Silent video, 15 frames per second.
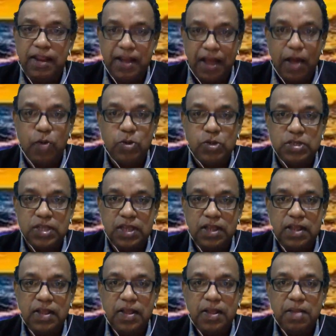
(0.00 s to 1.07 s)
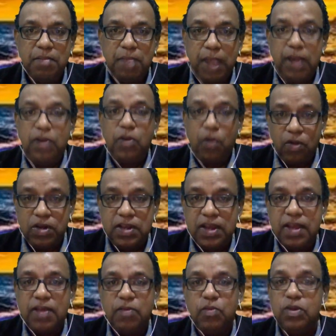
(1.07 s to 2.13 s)
in the house huh, my
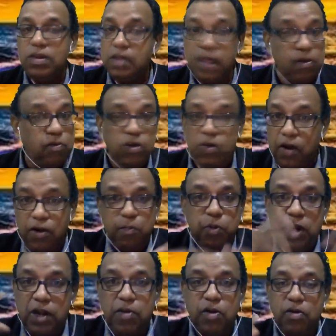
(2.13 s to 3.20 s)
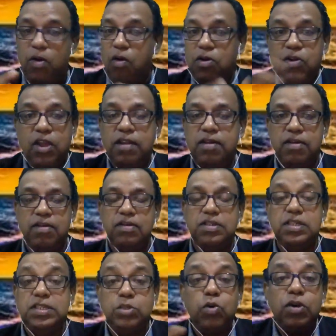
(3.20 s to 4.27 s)
daughter will will know how to put it all together you know
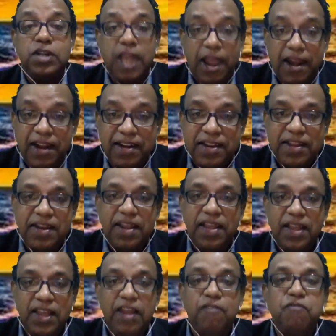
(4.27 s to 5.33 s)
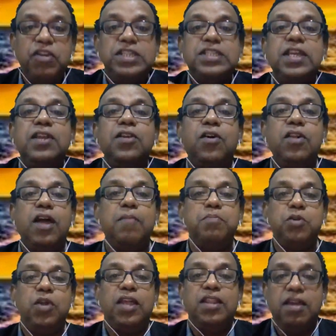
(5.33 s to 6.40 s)
she's so talented in fixing it all up
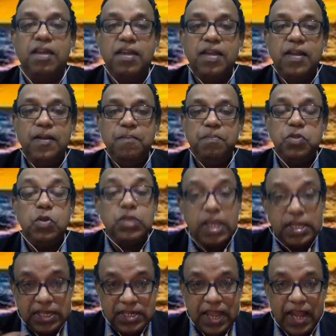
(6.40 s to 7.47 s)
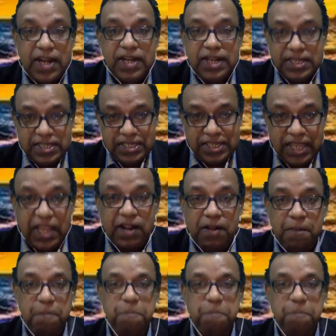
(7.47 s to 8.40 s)
together so that's a talent that's a skill